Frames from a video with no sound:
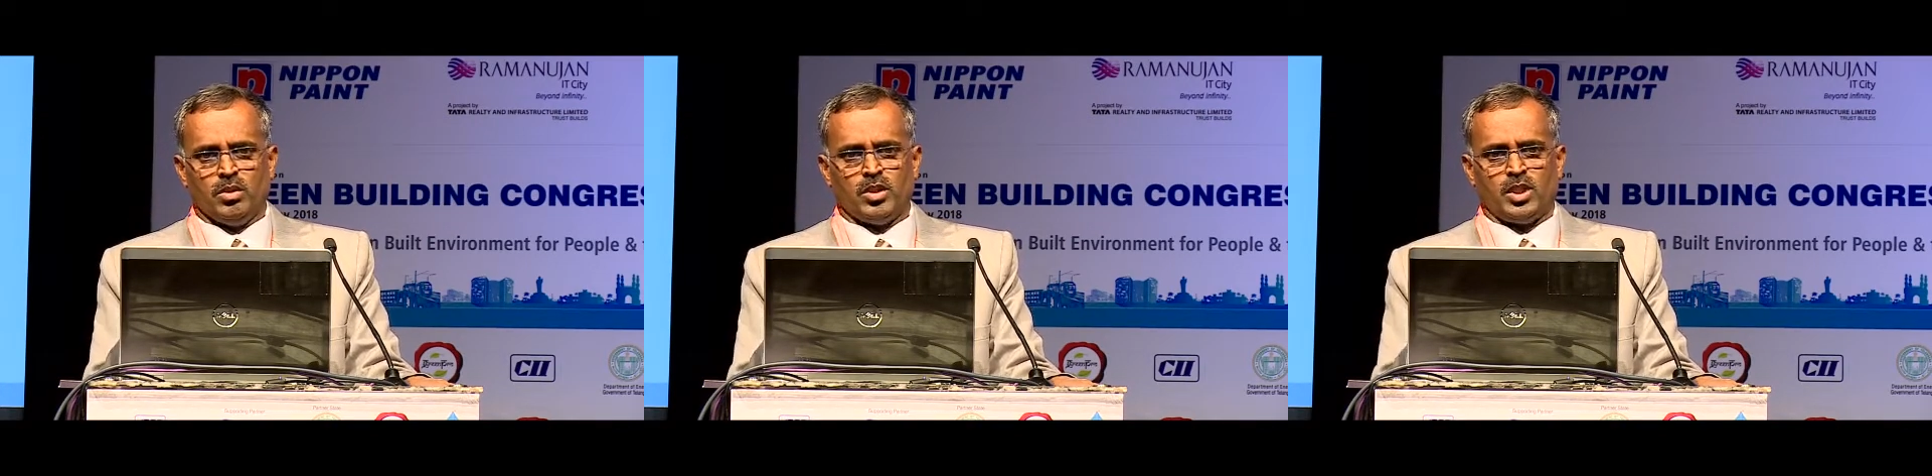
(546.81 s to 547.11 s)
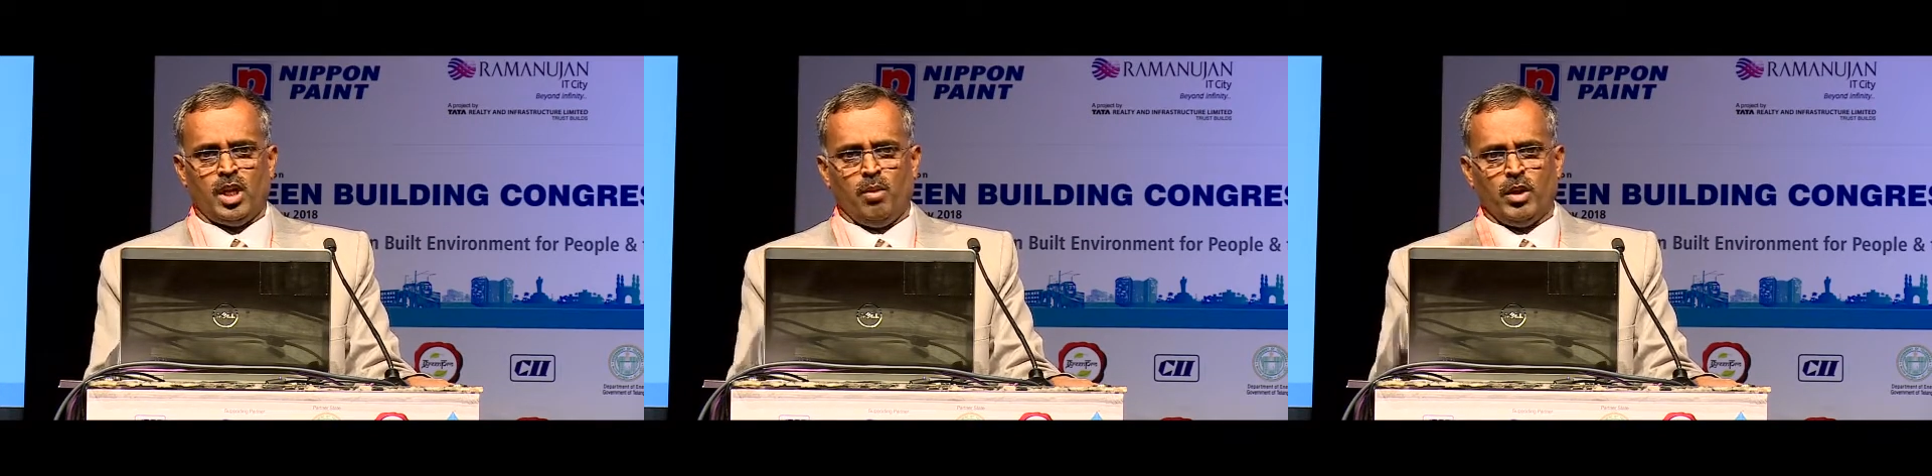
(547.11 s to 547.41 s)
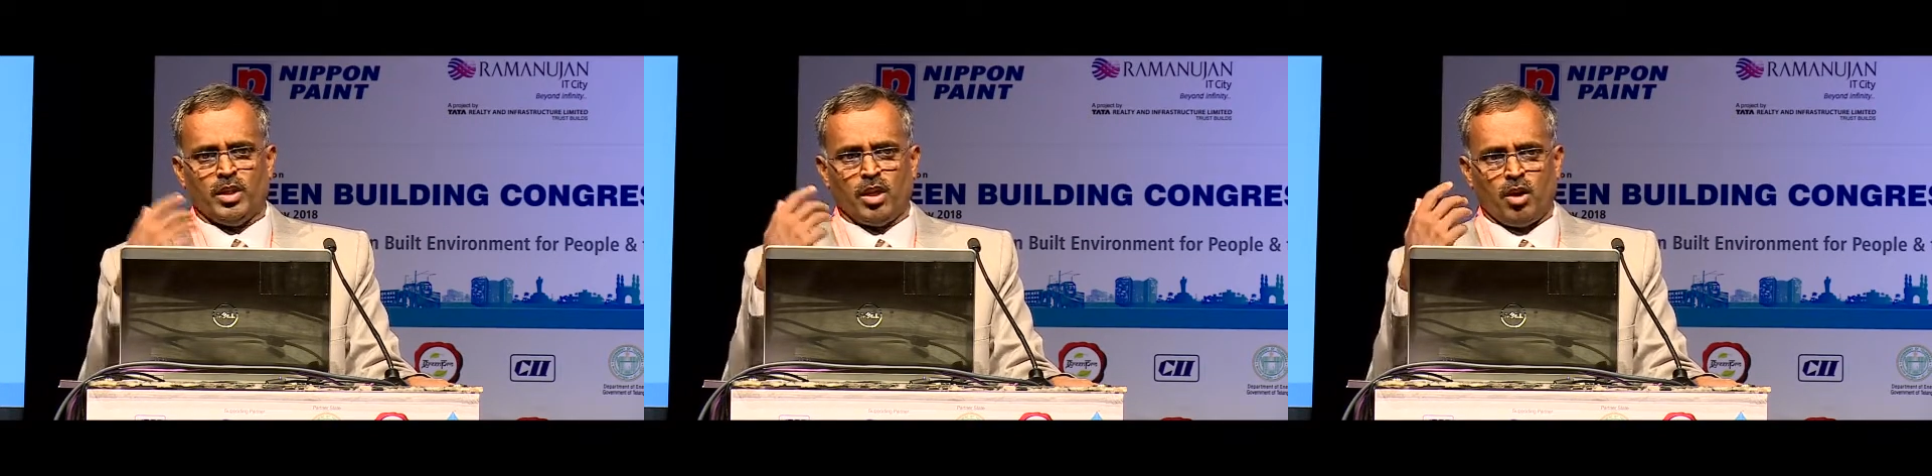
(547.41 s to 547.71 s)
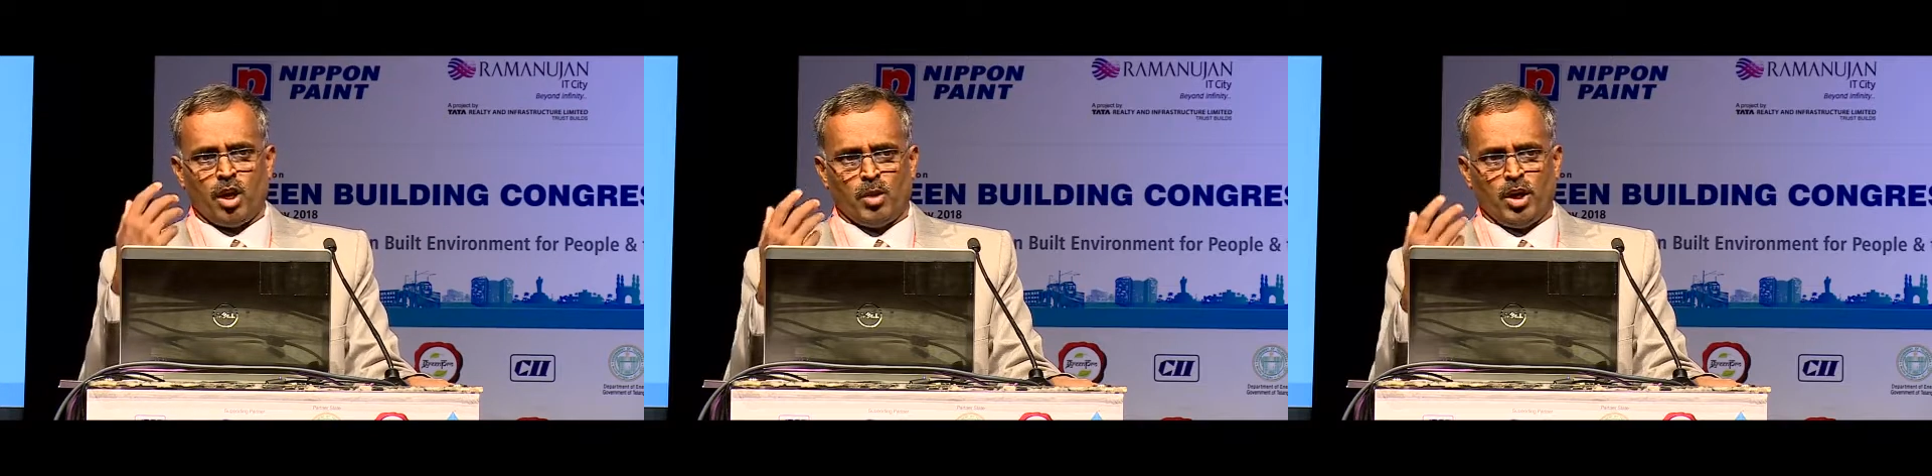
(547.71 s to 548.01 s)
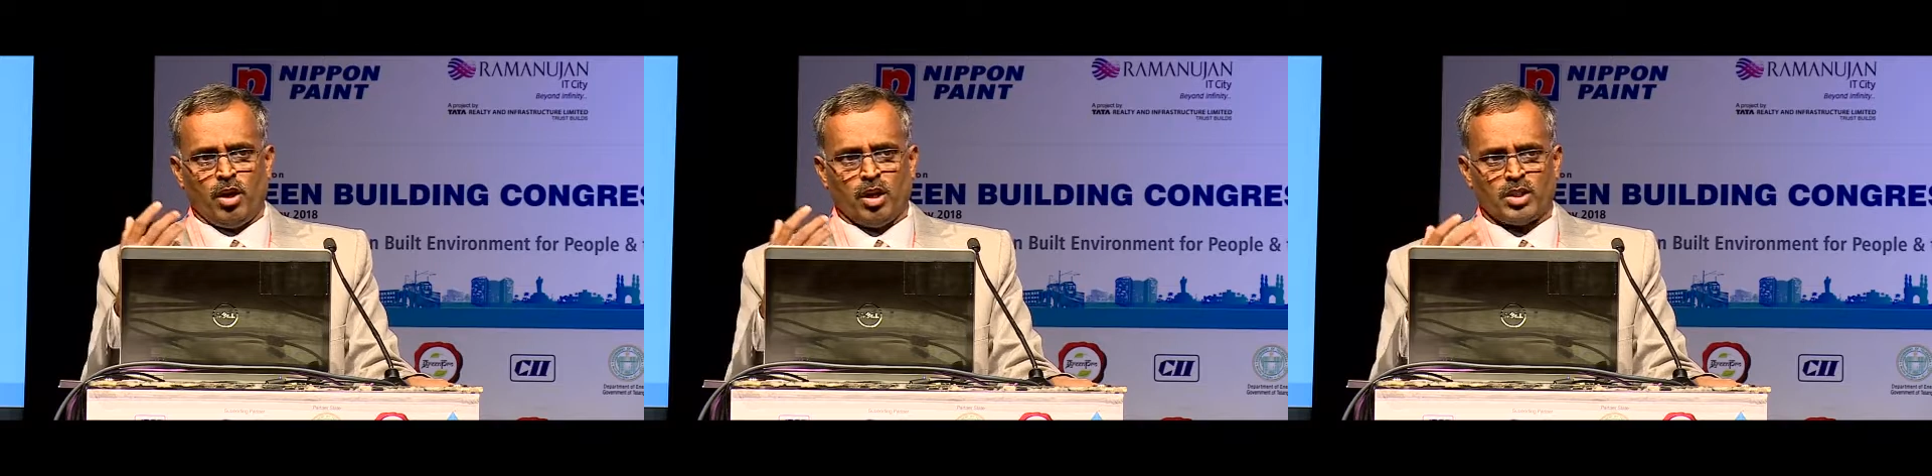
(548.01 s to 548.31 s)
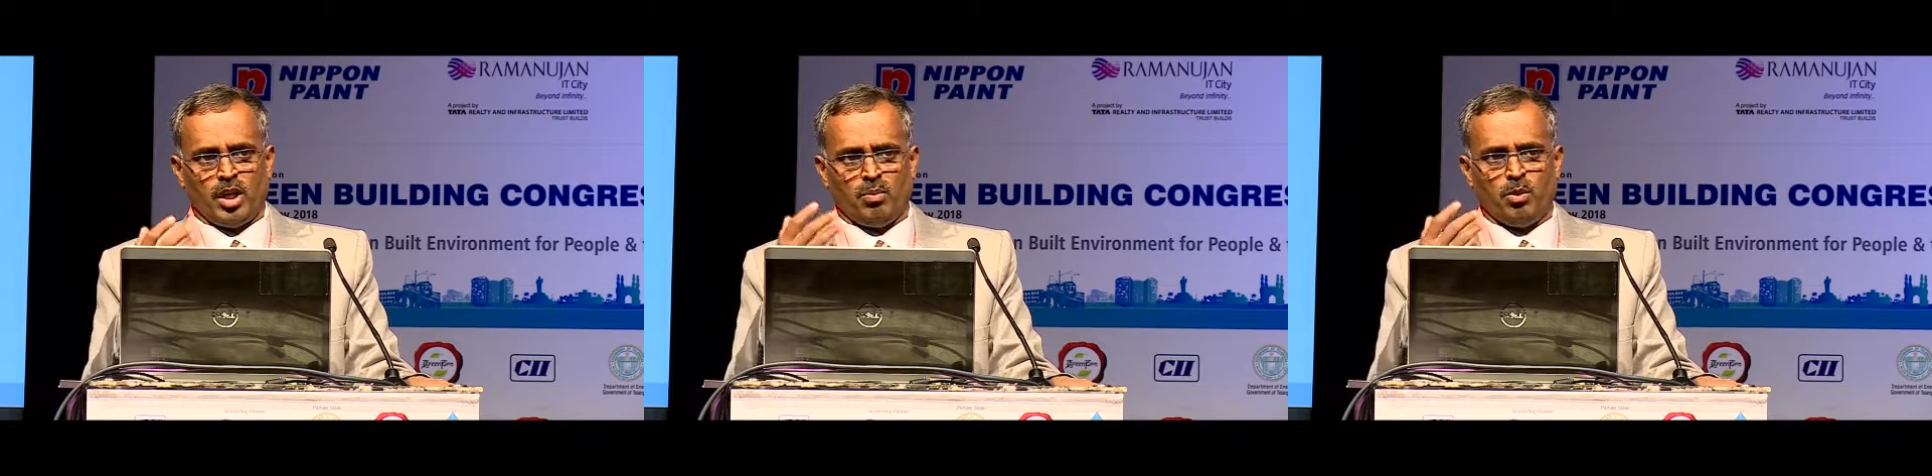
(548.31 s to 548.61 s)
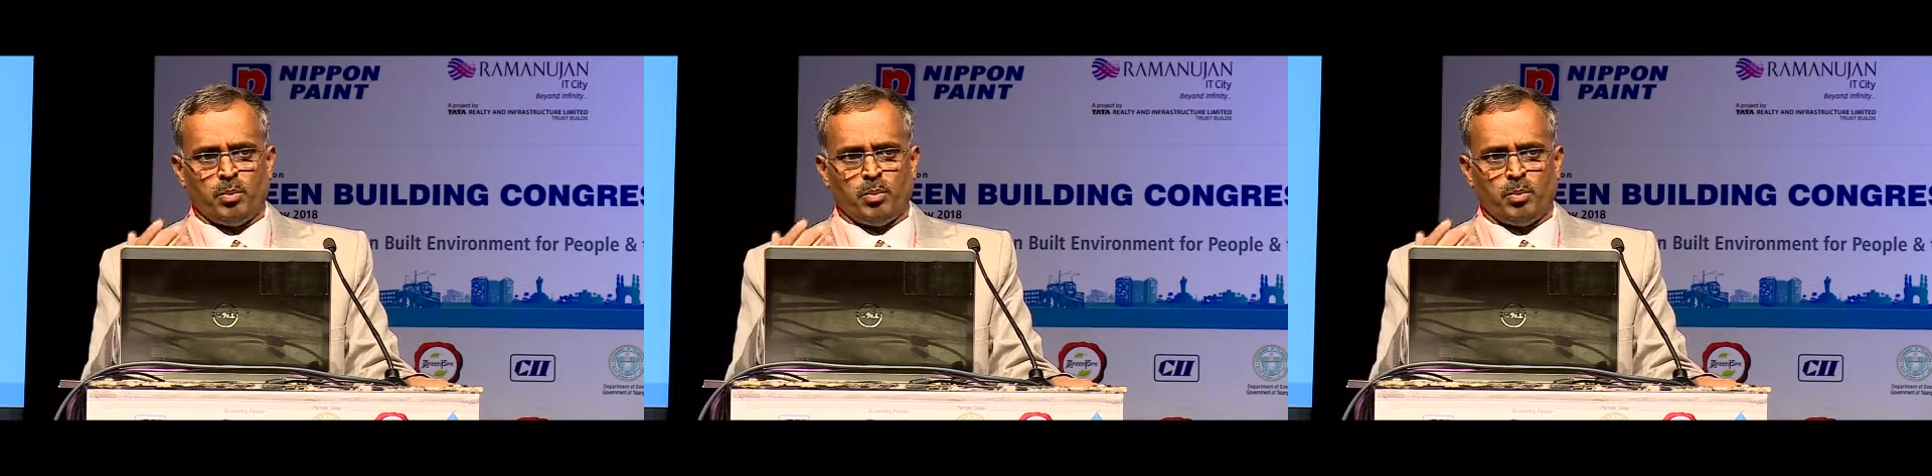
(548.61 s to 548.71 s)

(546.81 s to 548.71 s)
you're saving the carbon dioxide